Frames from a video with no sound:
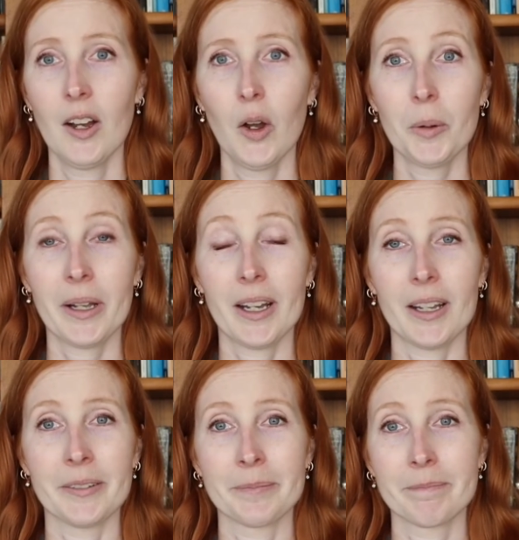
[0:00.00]

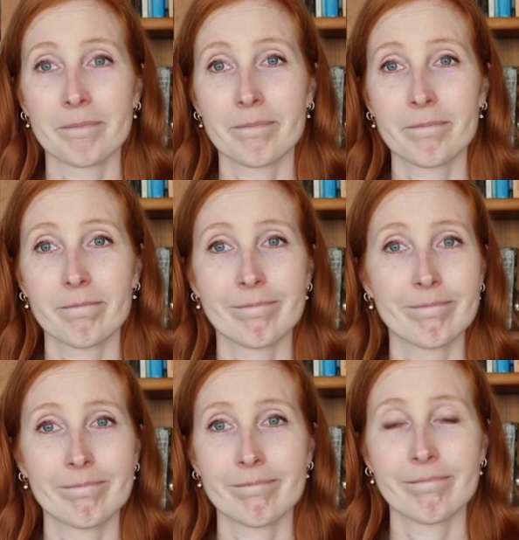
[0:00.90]
Okay.
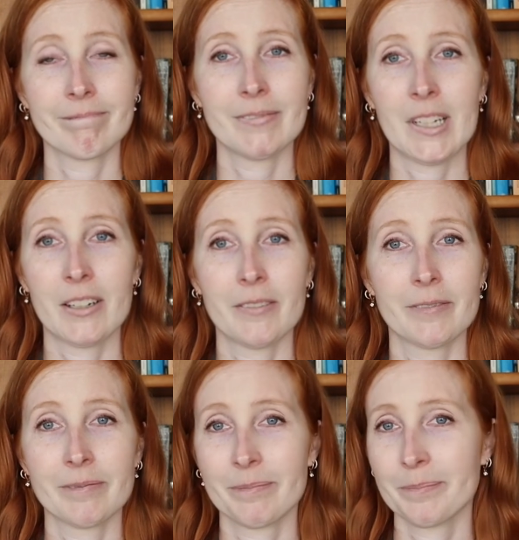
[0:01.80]
Yeah,
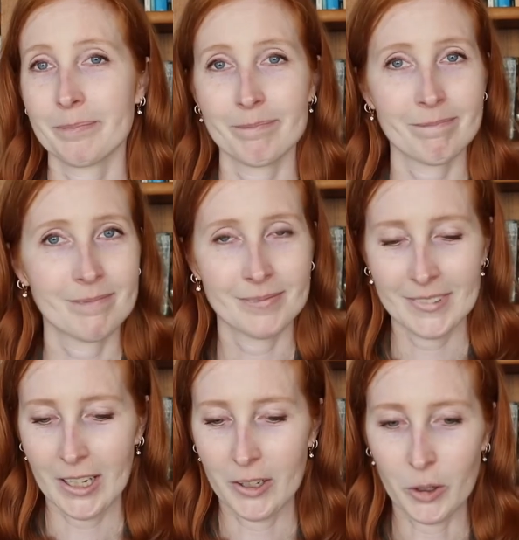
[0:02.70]

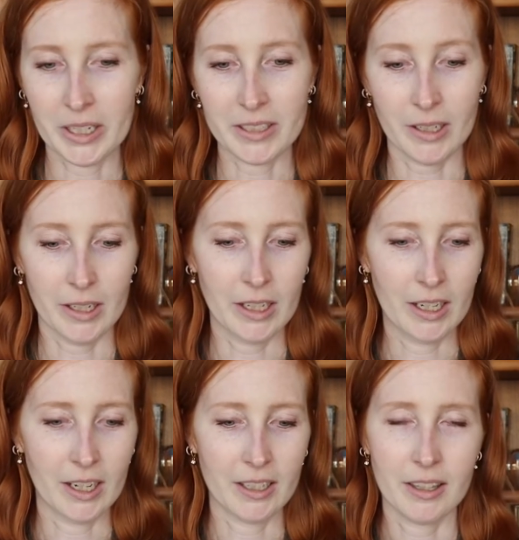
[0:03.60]
great day. And
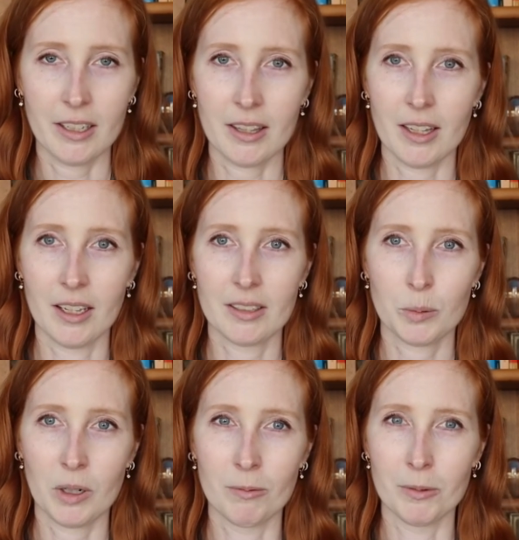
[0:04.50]
I think that's
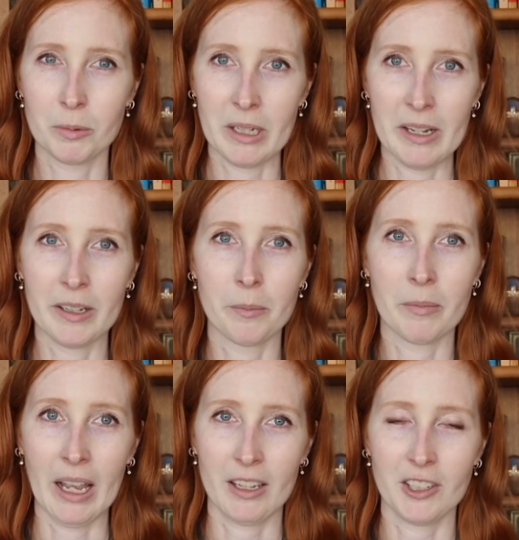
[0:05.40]
probably
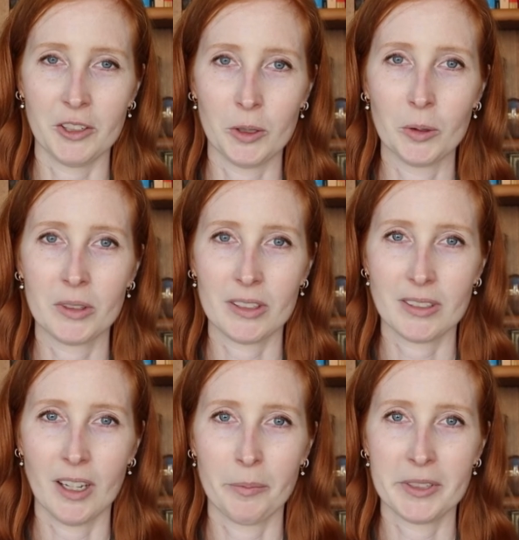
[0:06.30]
my cue to
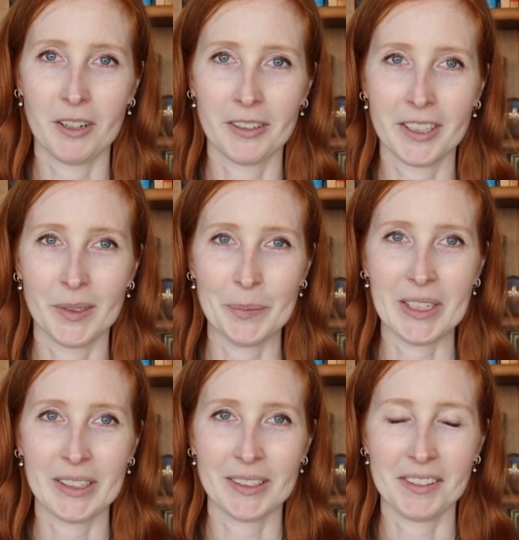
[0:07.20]
stop talking,
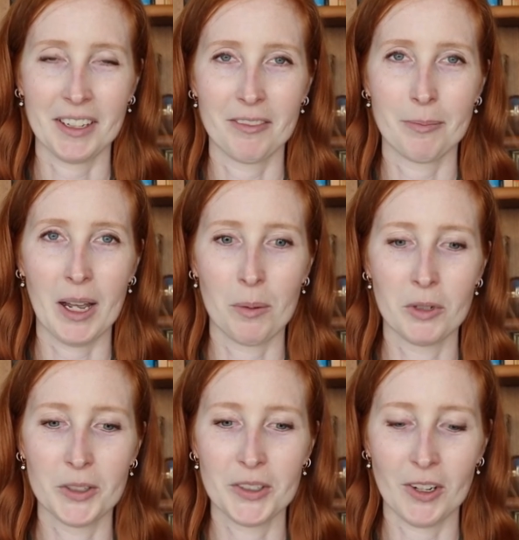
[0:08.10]
because I have
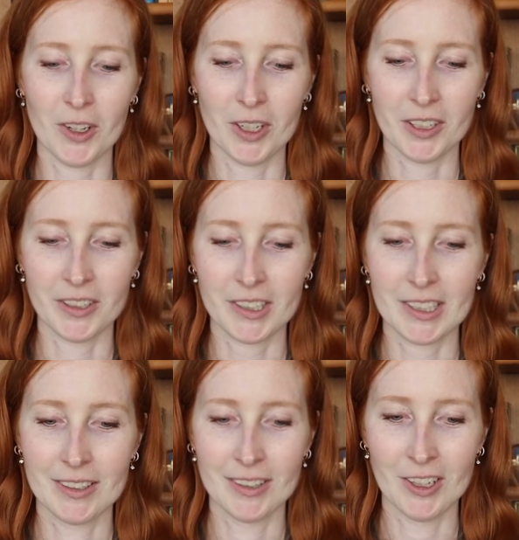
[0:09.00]
babbled on
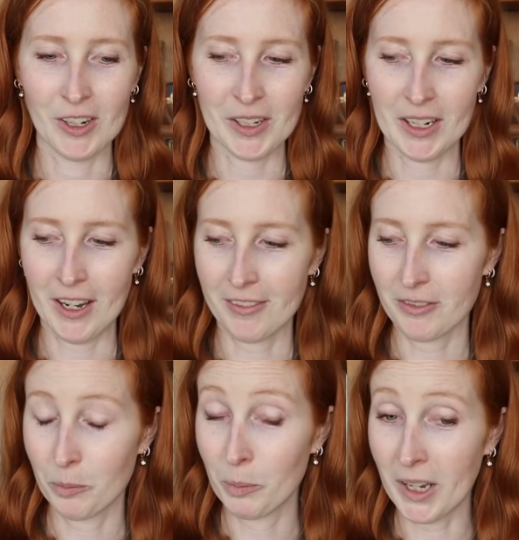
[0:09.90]
long enough.
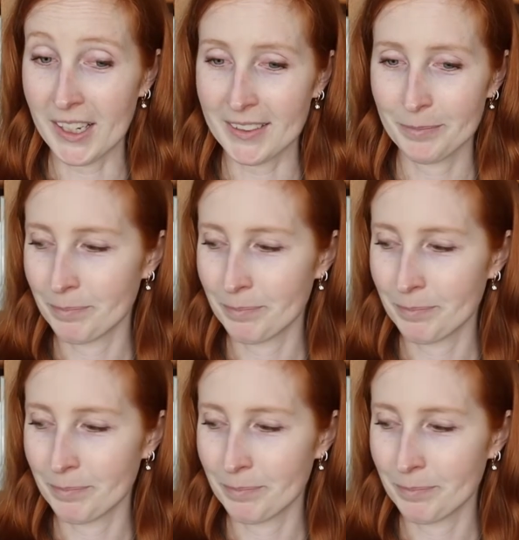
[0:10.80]
But